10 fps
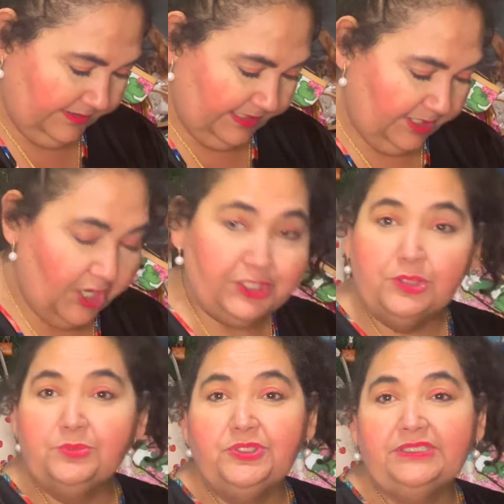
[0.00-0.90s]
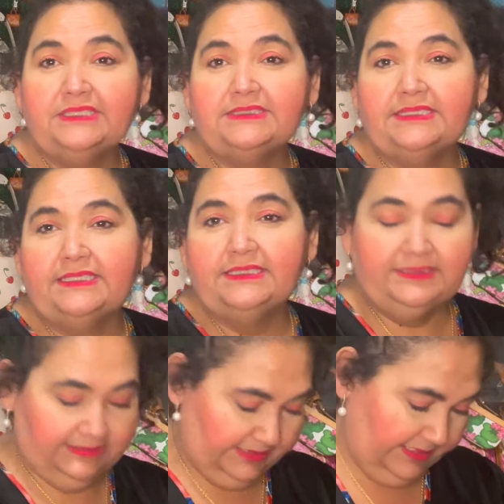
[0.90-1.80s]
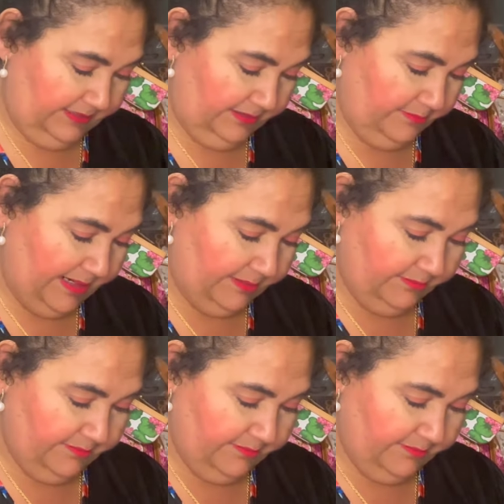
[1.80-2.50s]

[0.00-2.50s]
an autoimmune disease and my